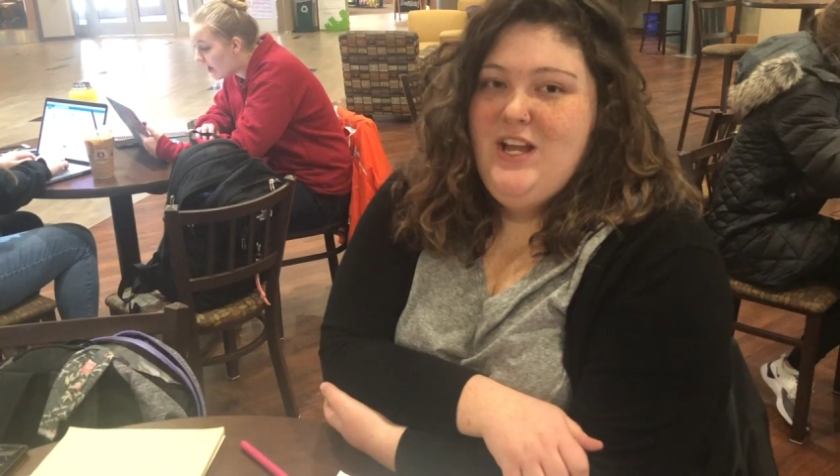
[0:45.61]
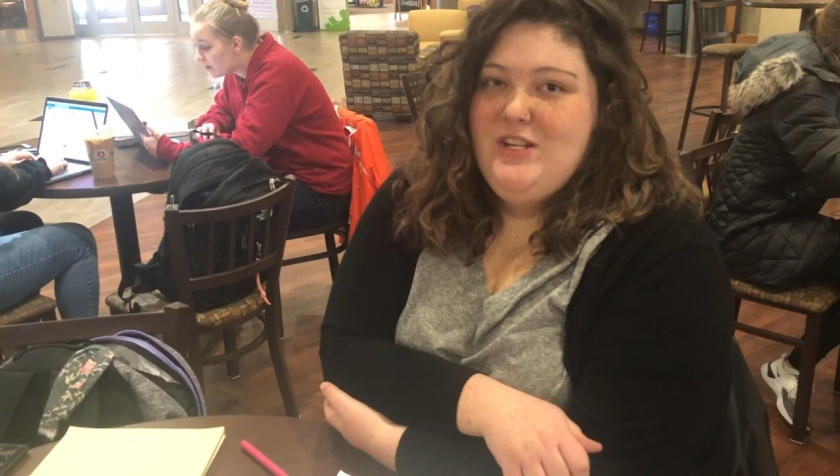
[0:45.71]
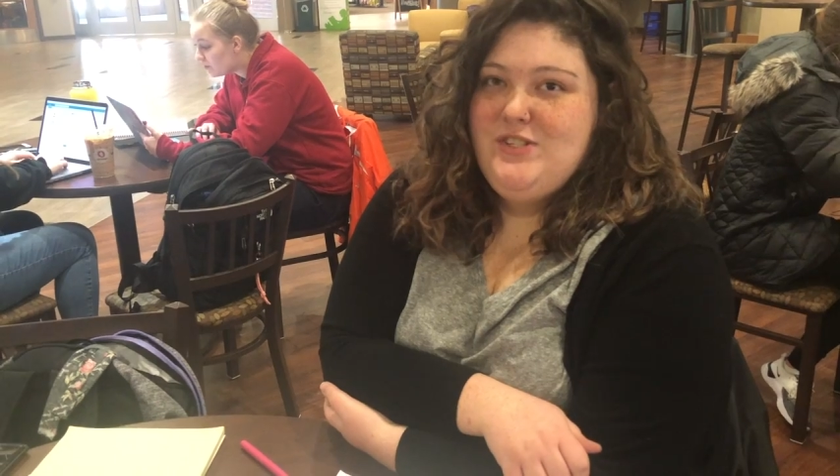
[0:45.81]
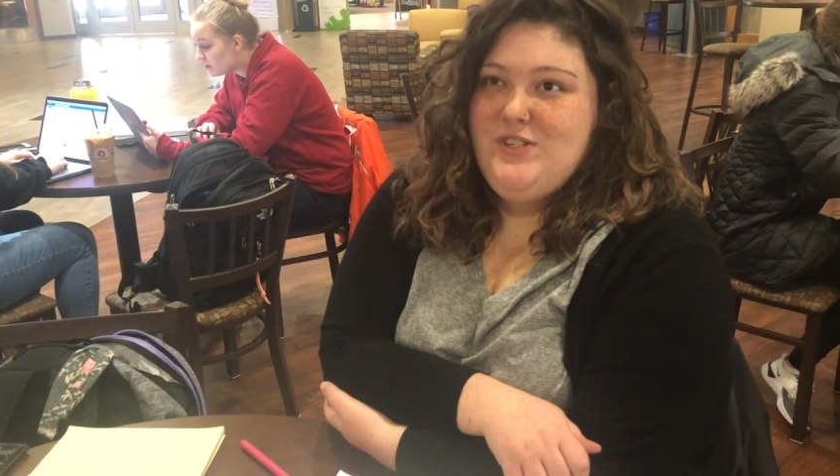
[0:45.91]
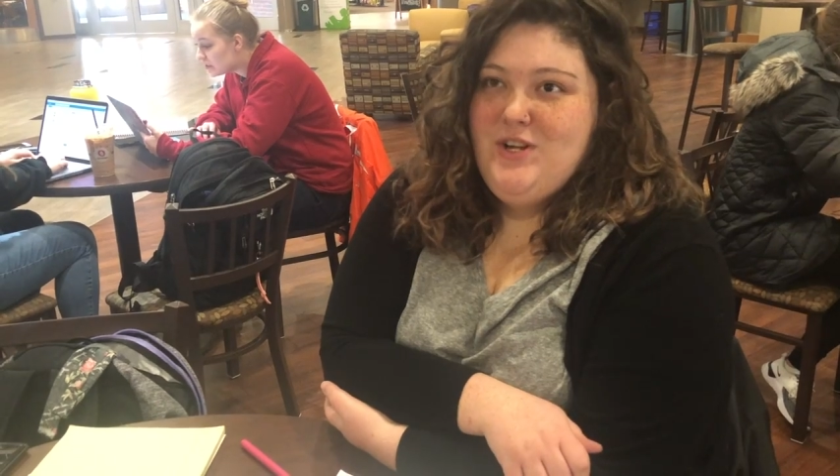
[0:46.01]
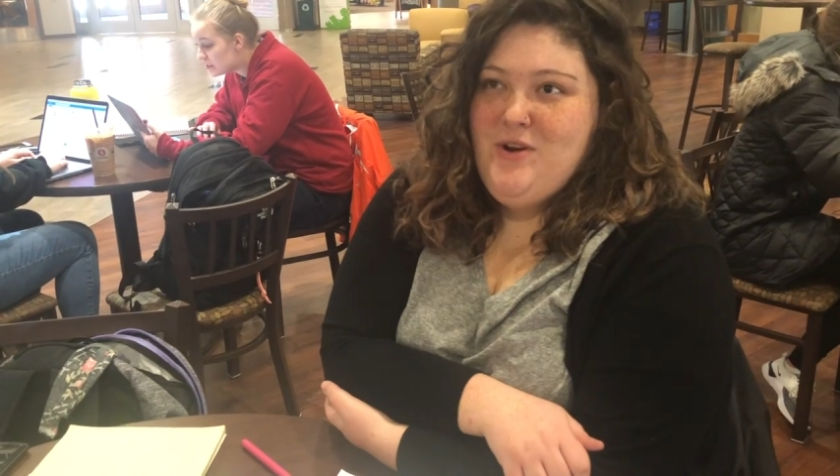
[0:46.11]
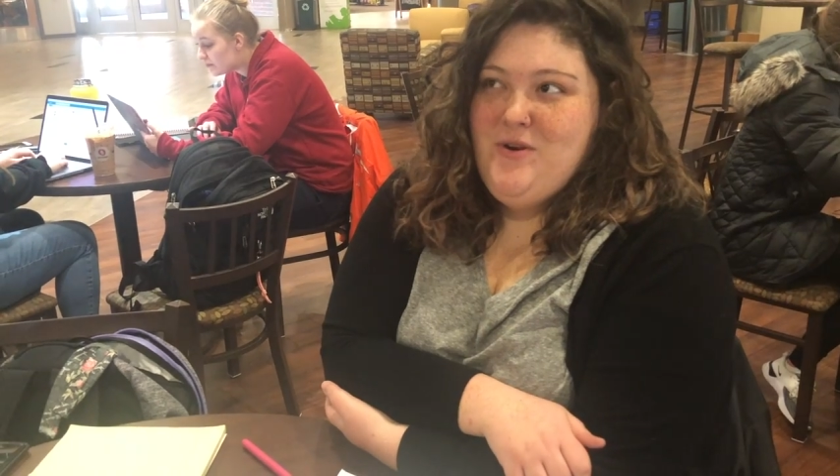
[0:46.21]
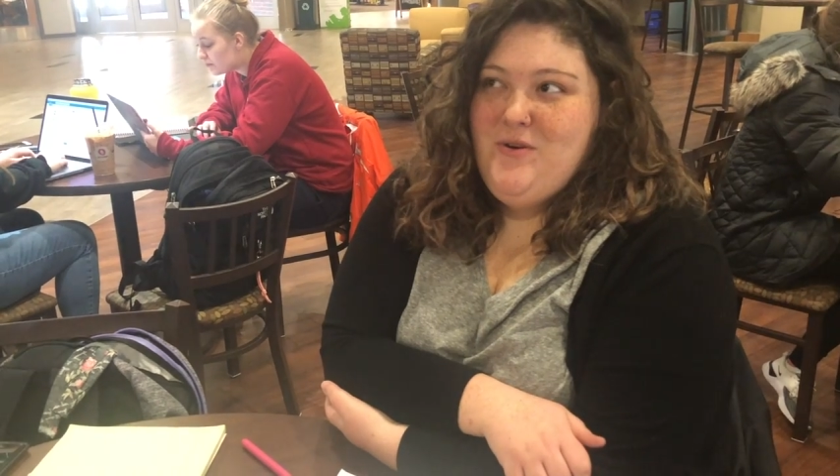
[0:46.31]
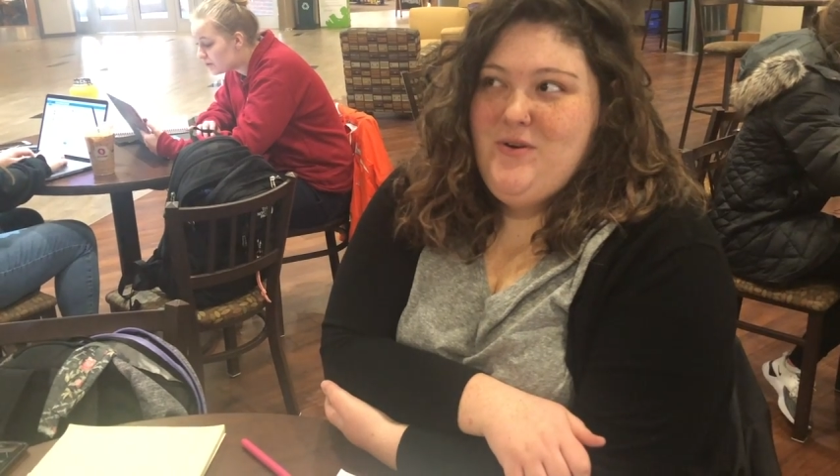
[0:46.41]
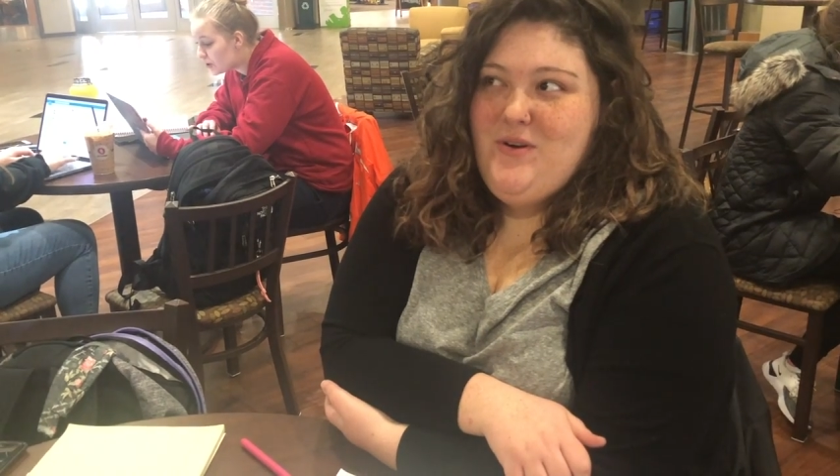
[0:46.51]

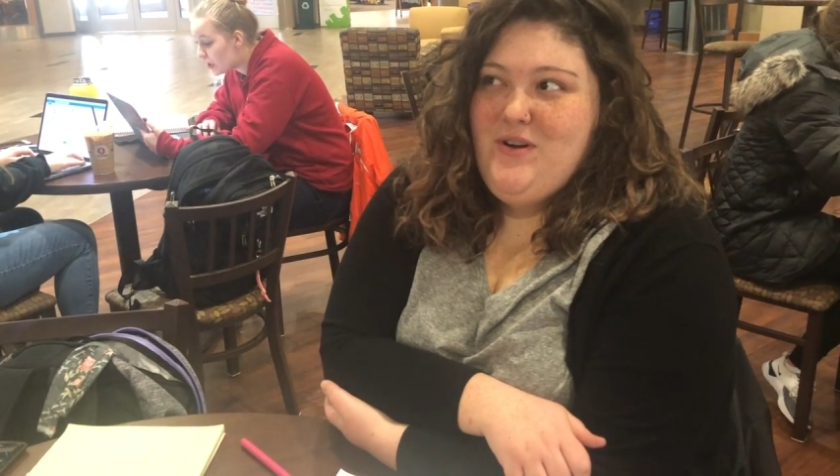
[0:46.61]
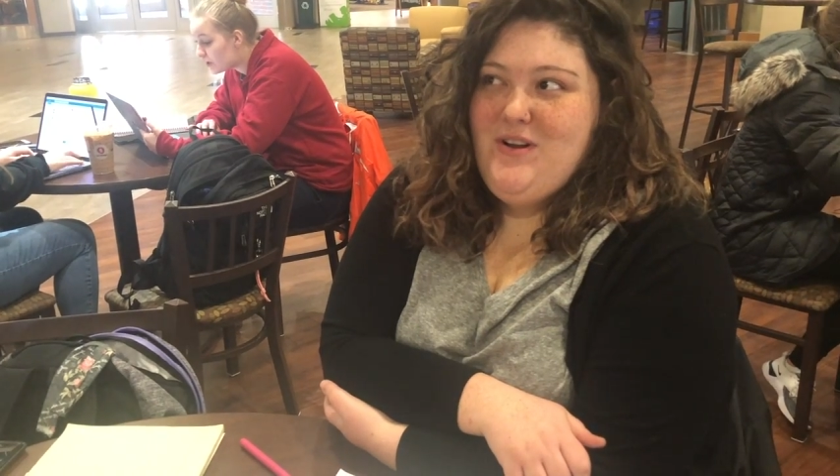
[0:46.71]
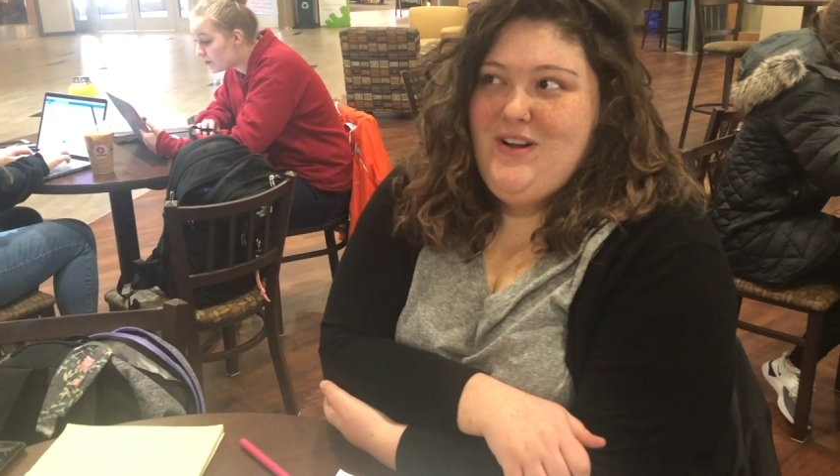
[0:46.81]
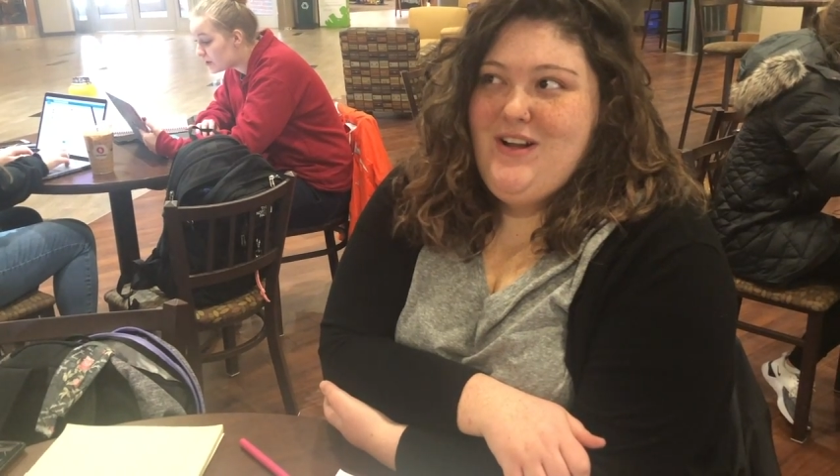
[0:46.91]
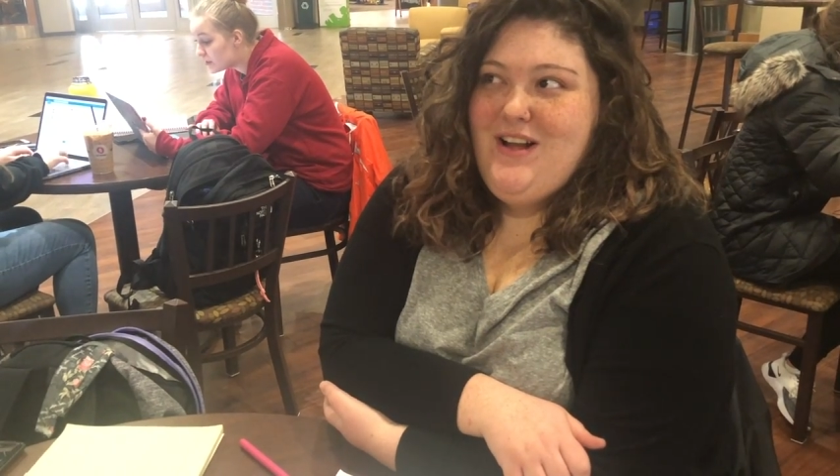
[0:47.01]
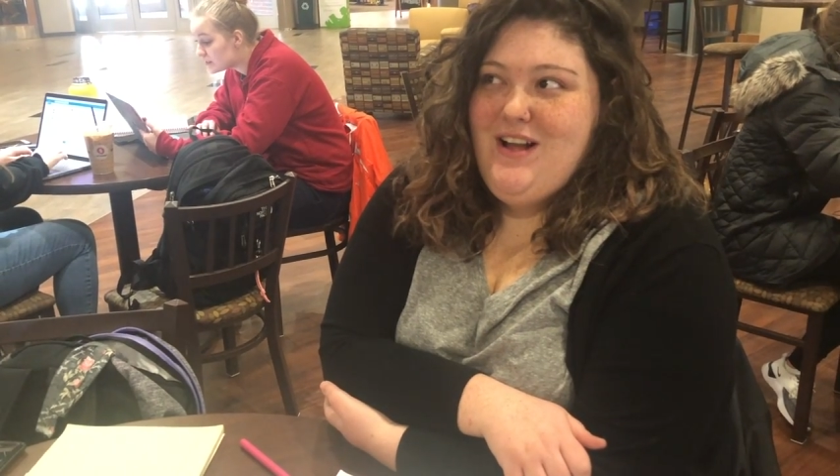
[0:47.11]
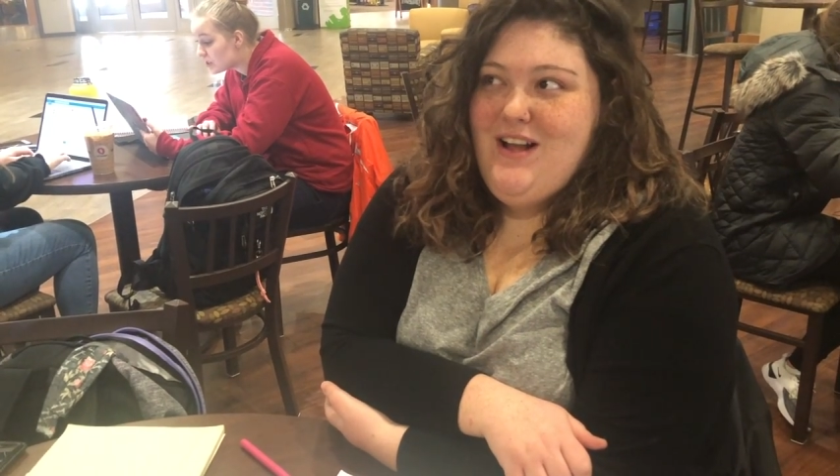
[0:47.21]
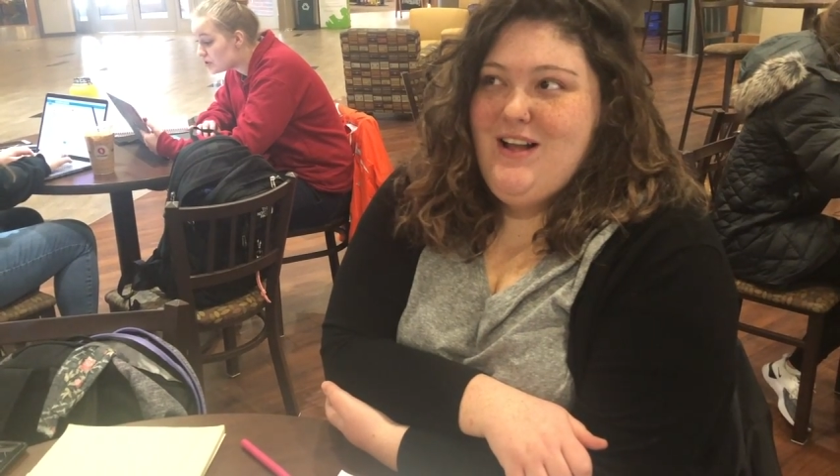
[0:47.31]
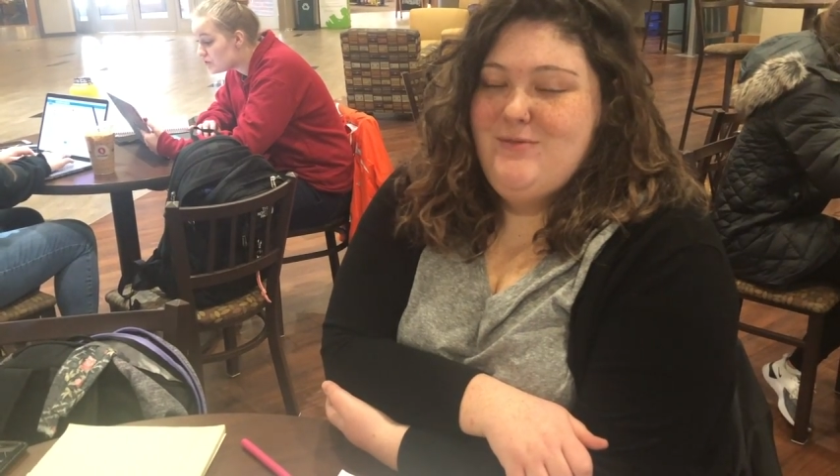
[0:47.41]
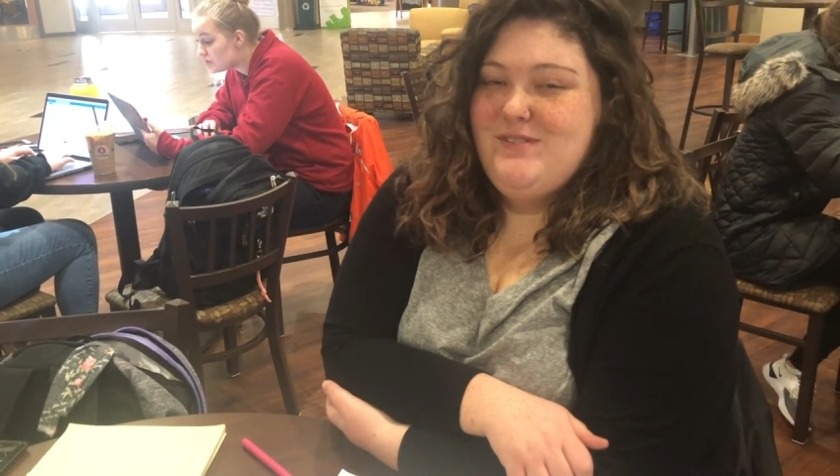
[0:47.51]
So
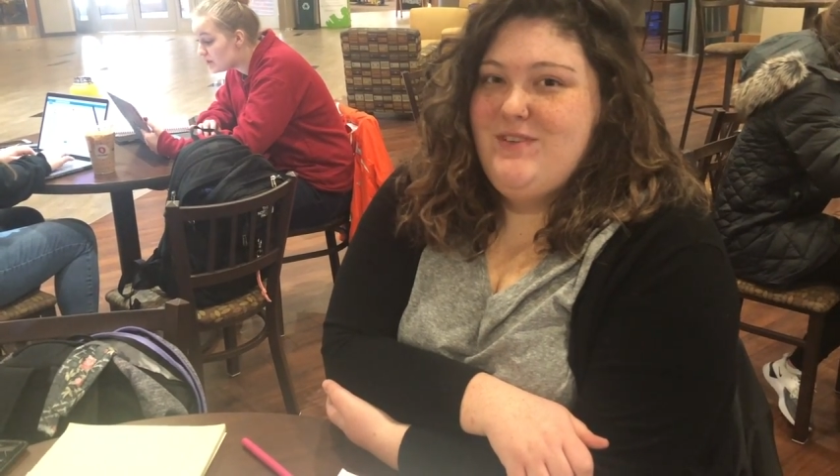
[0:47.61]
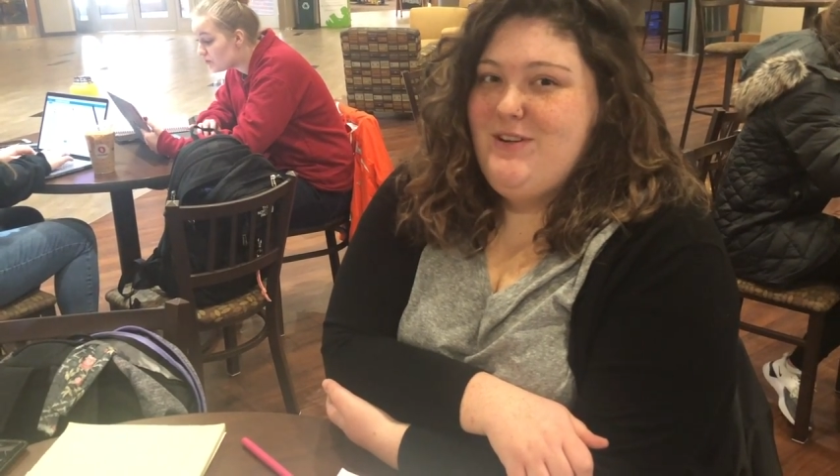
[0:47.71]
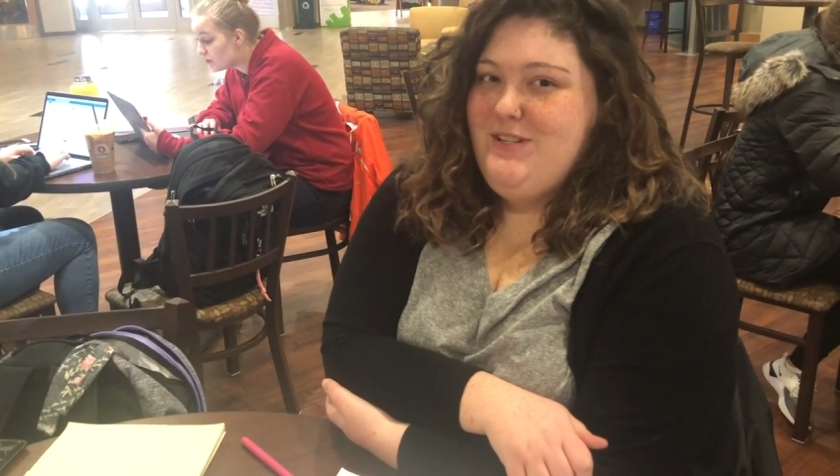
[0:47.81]
I was very